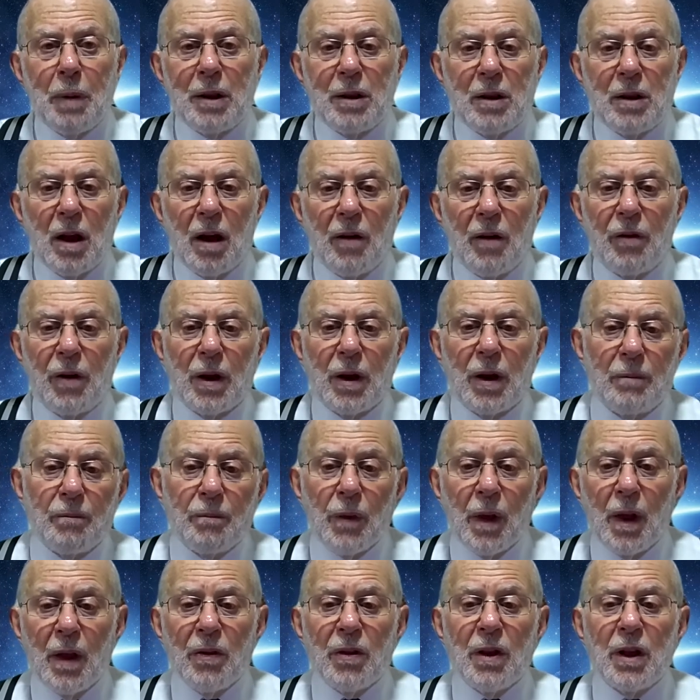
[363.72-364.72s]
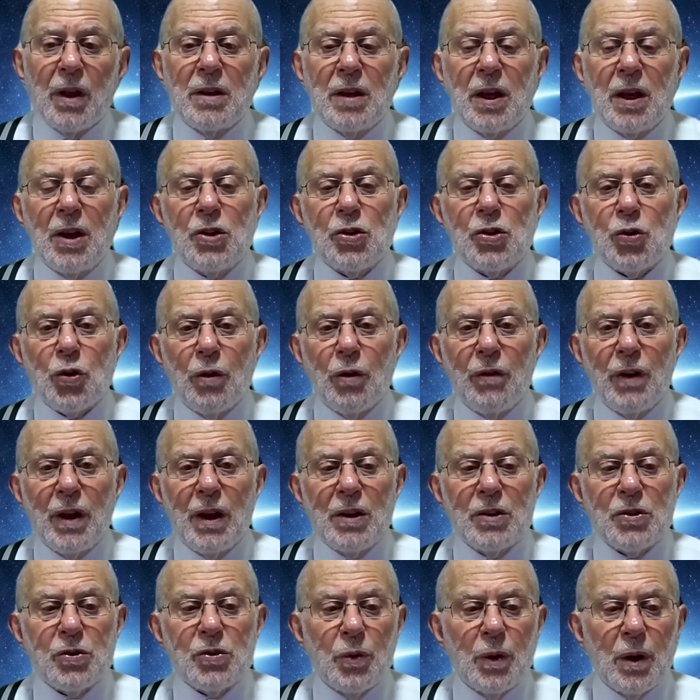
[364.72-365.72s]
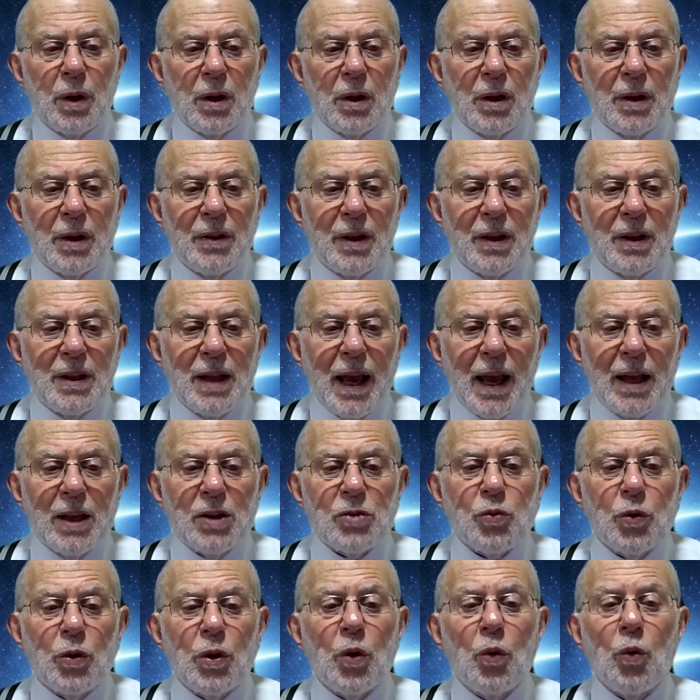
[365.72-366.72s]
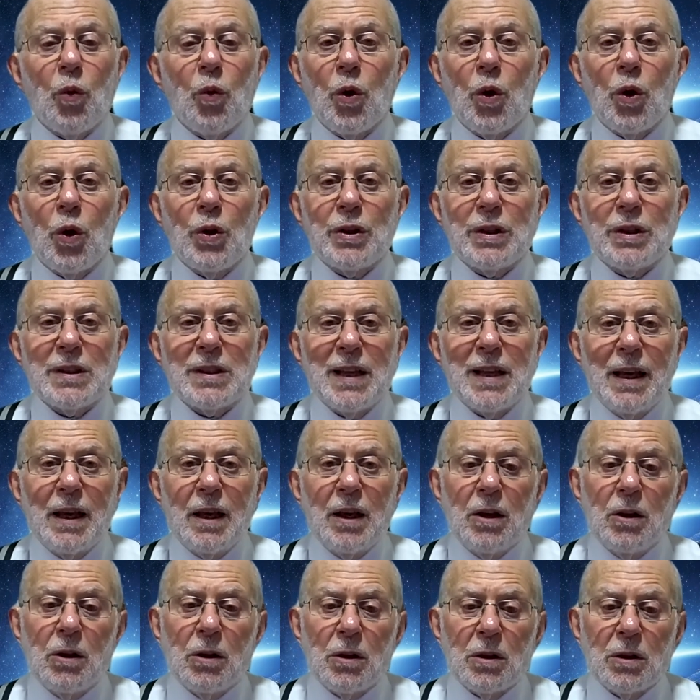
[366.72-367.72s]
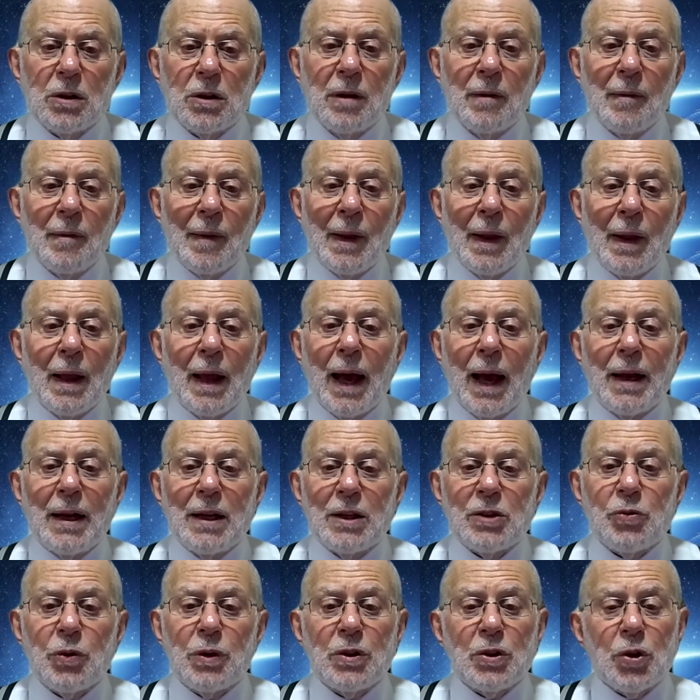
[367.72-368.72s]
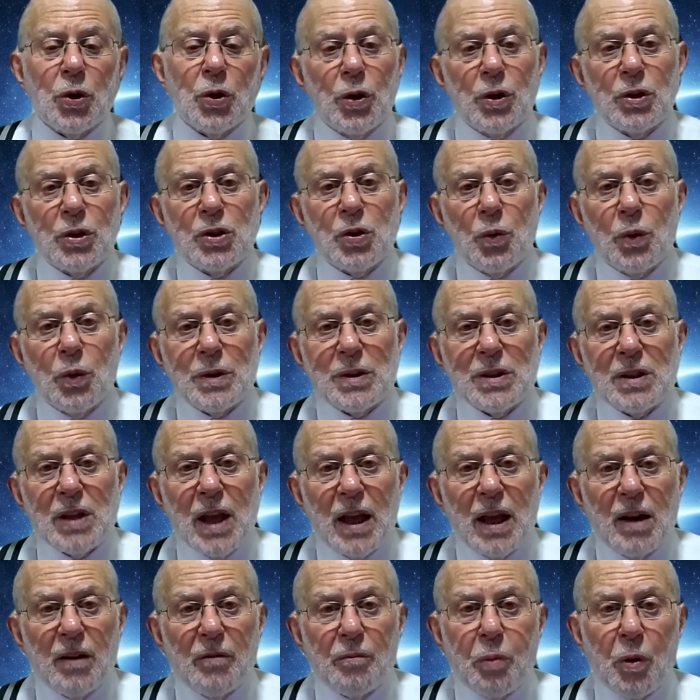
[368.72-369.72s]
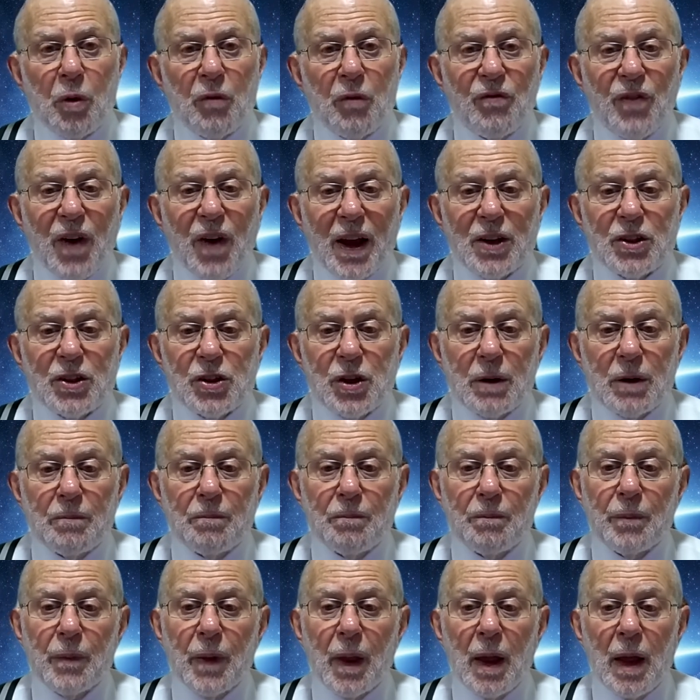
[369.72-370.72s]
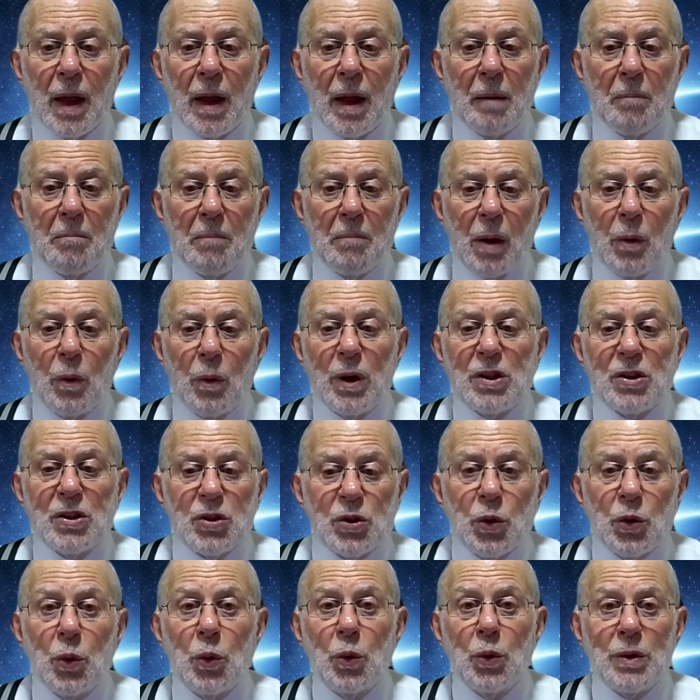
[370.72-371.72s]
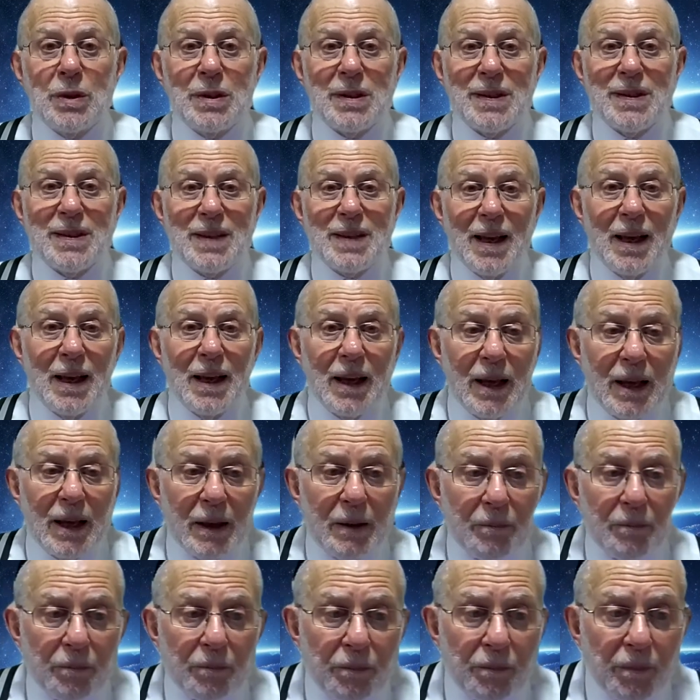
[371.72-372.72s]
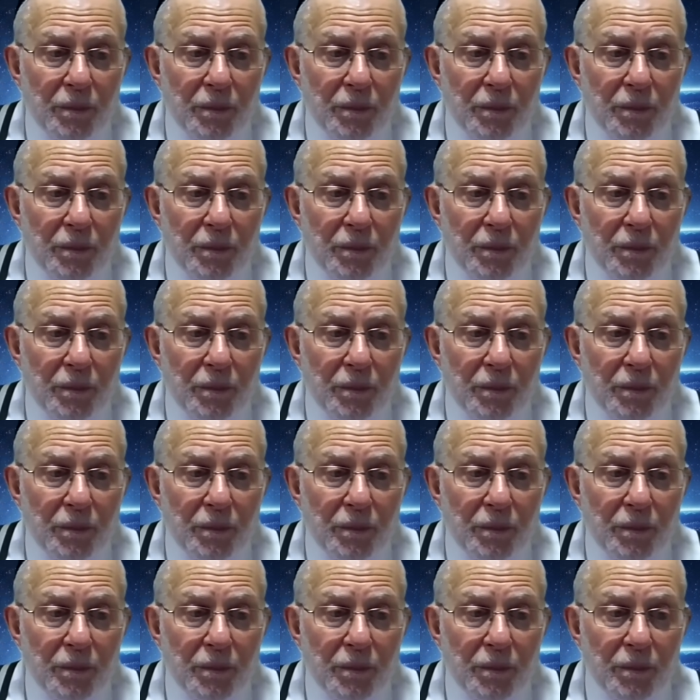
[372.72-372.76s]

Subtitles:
ben David, the teacher of Israel, in the days when the world is healed and has returned to a state of perfection. May we soon see